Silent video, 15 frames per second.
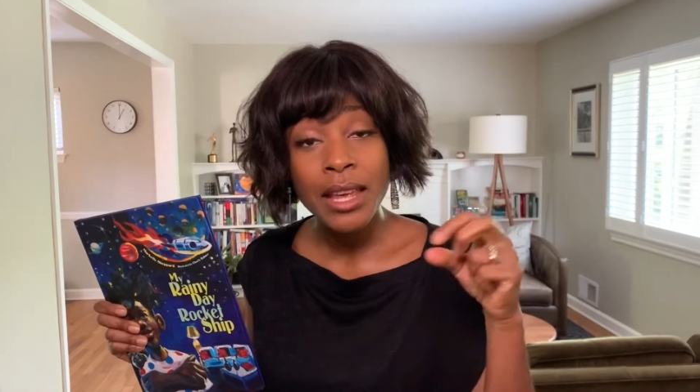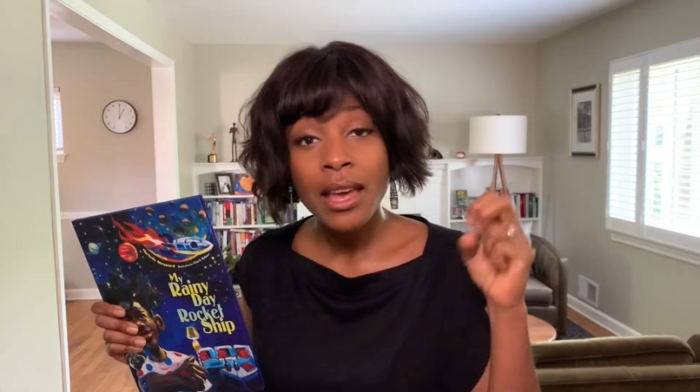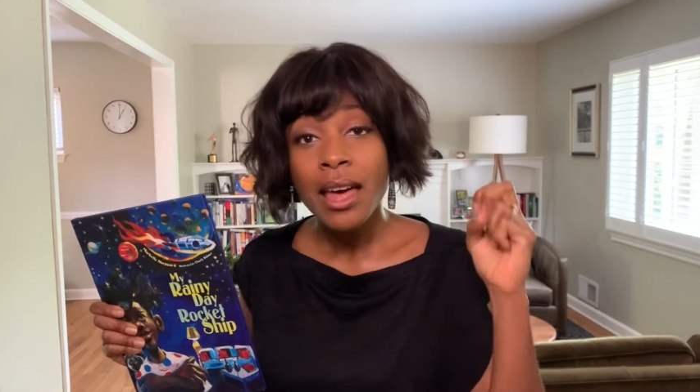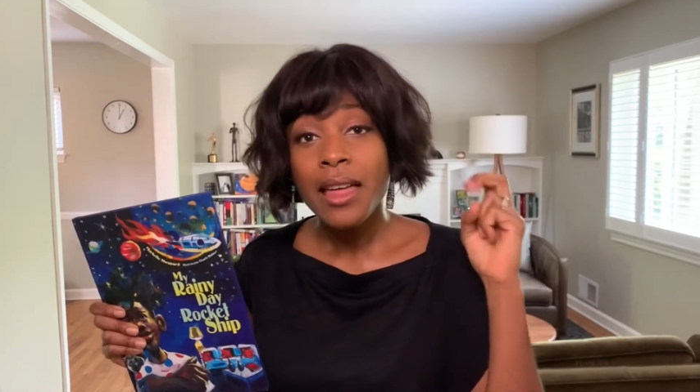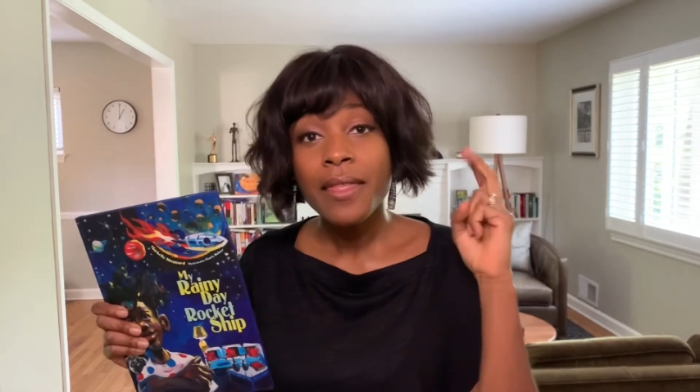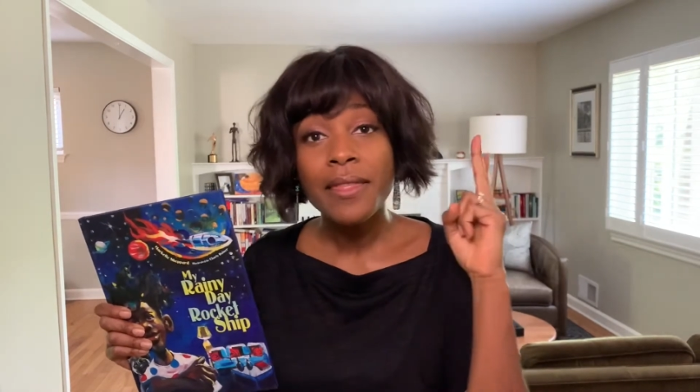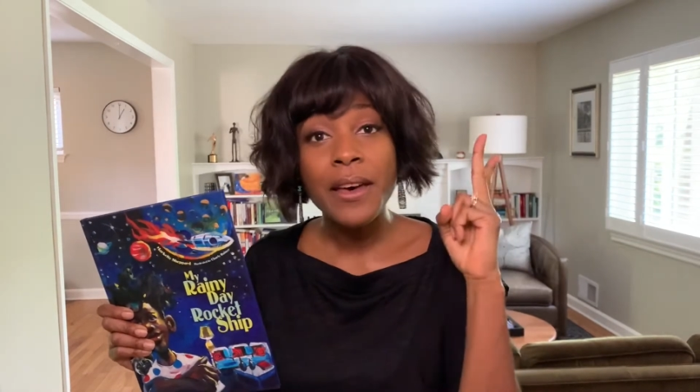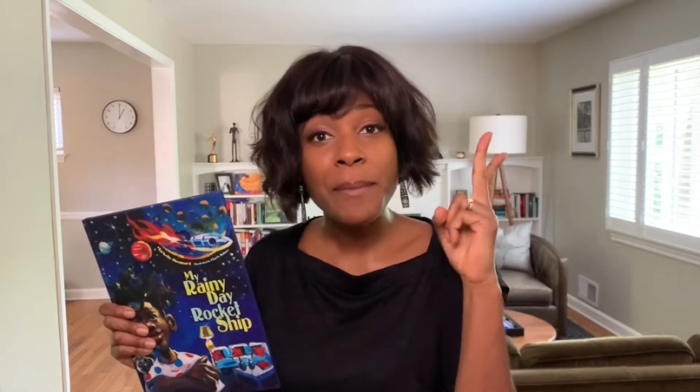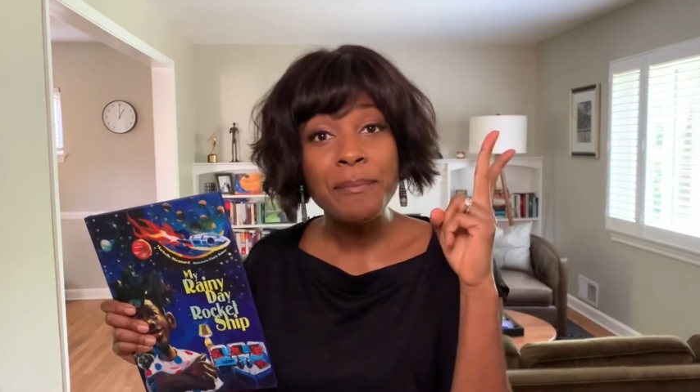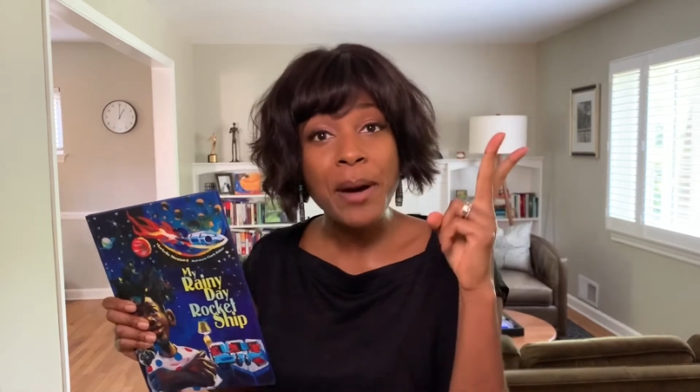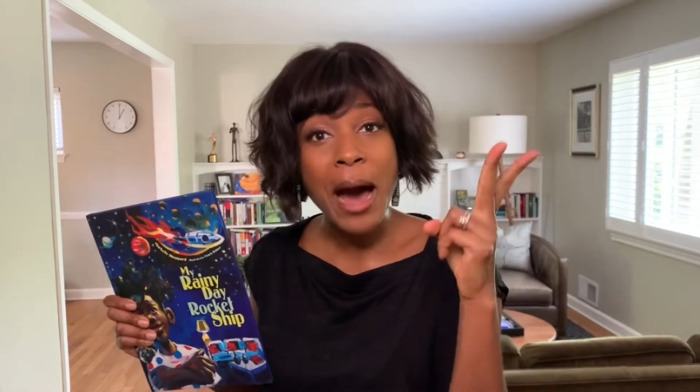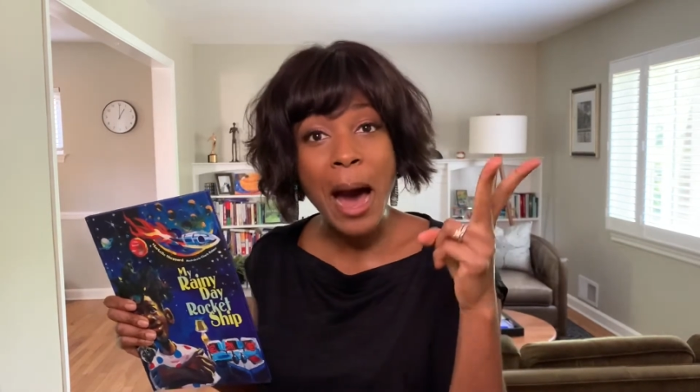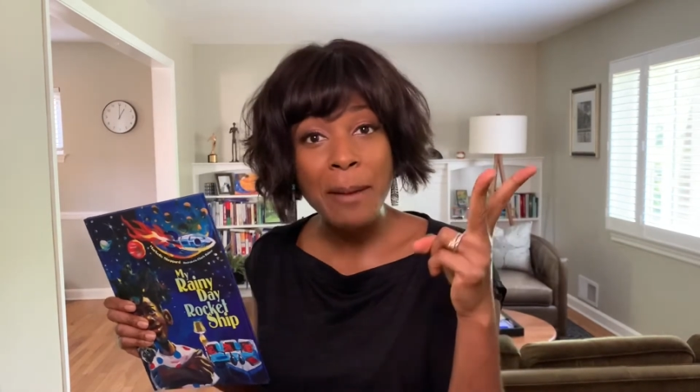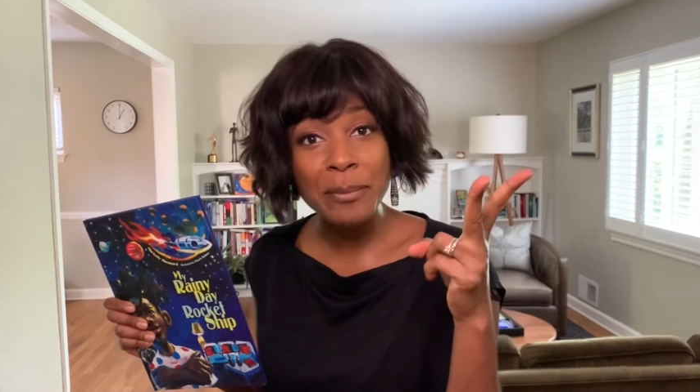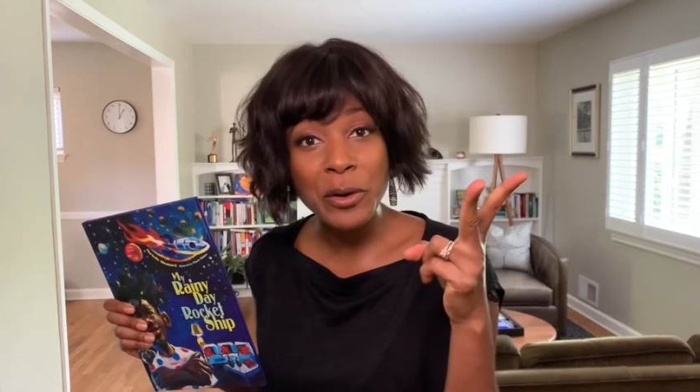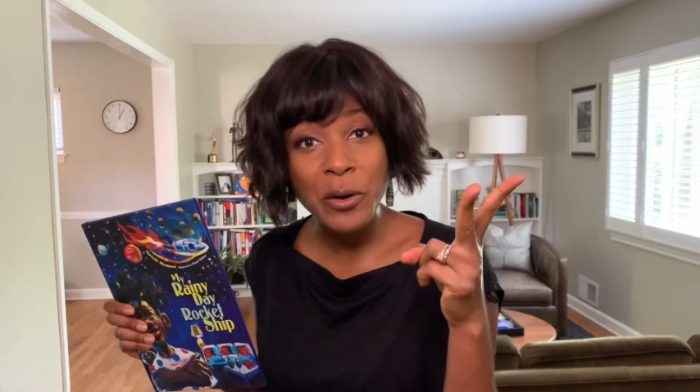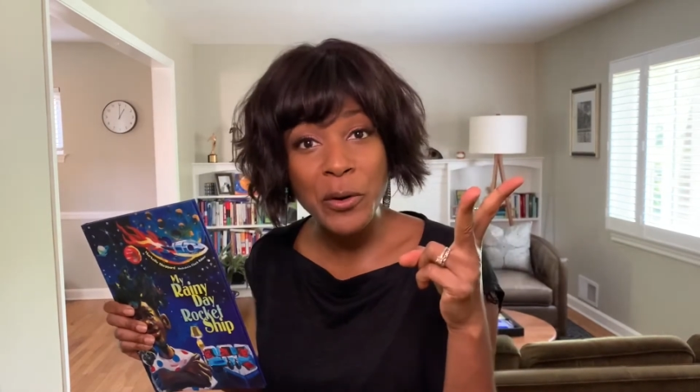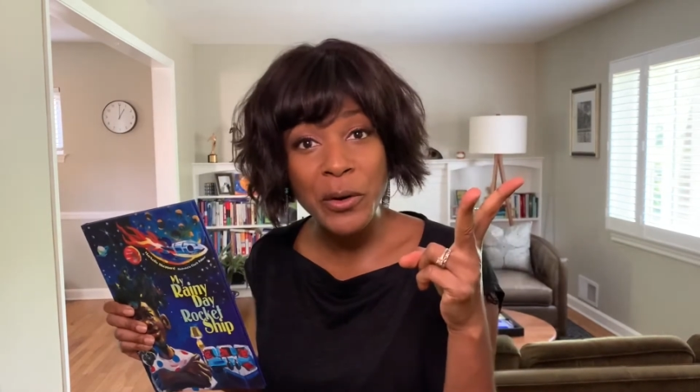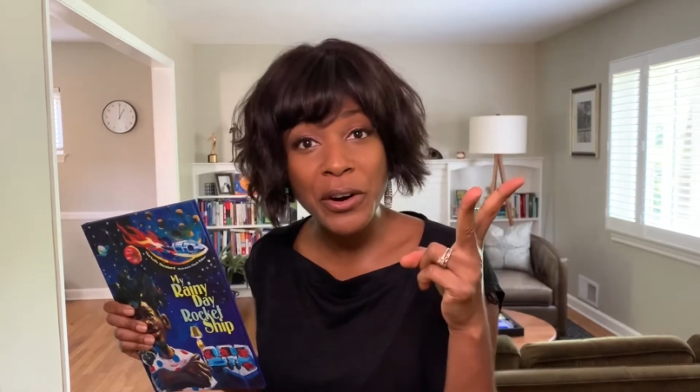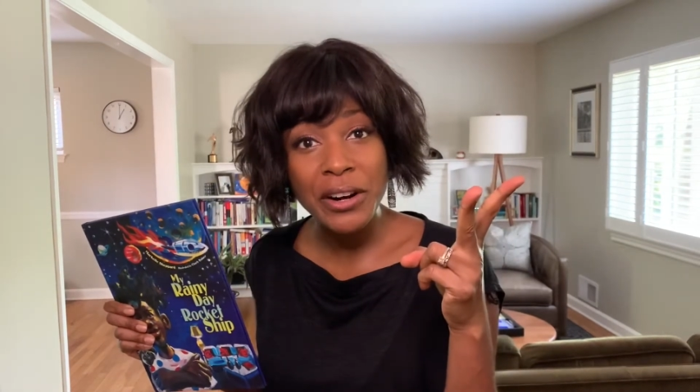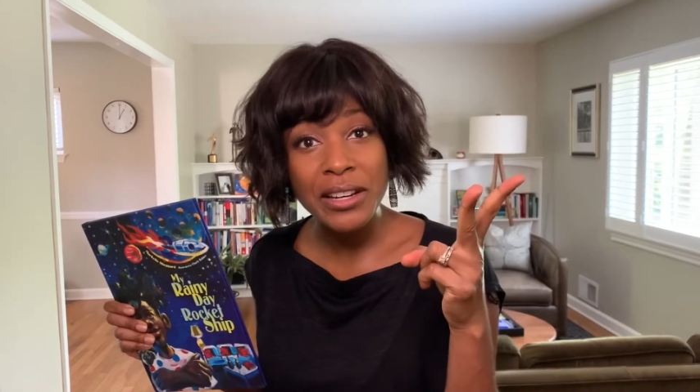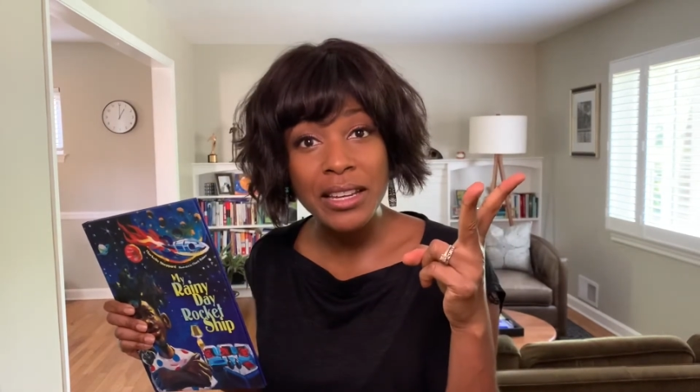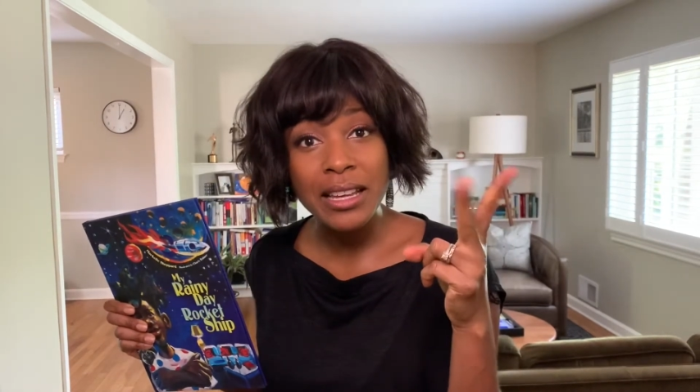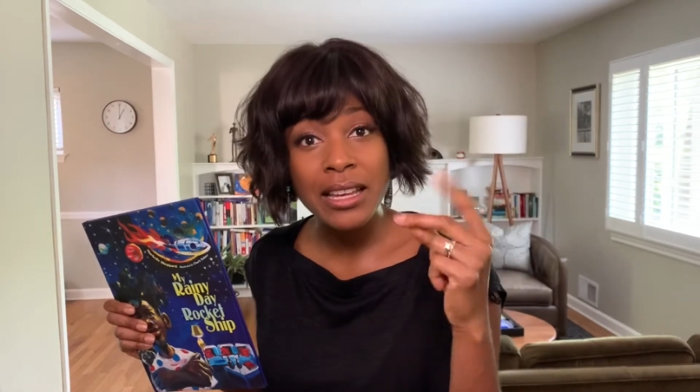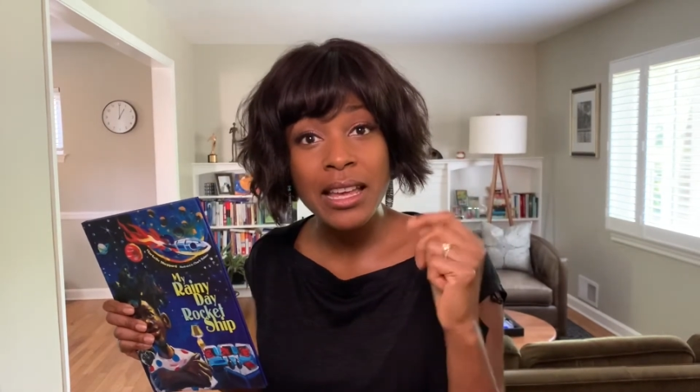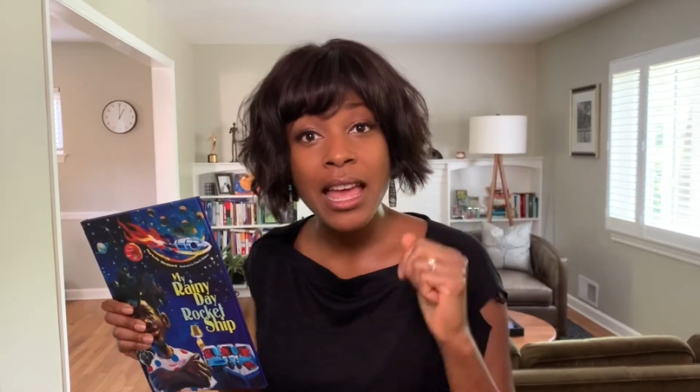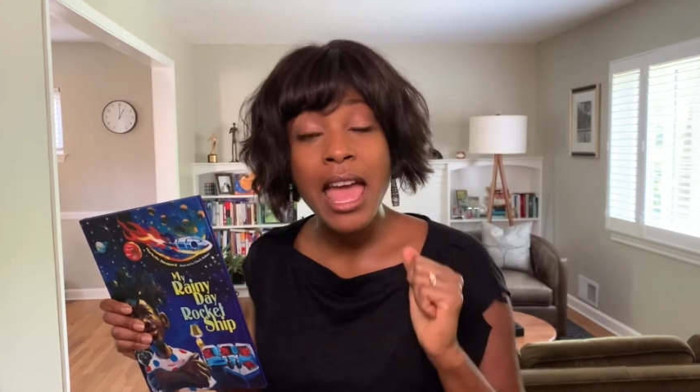the popcorn,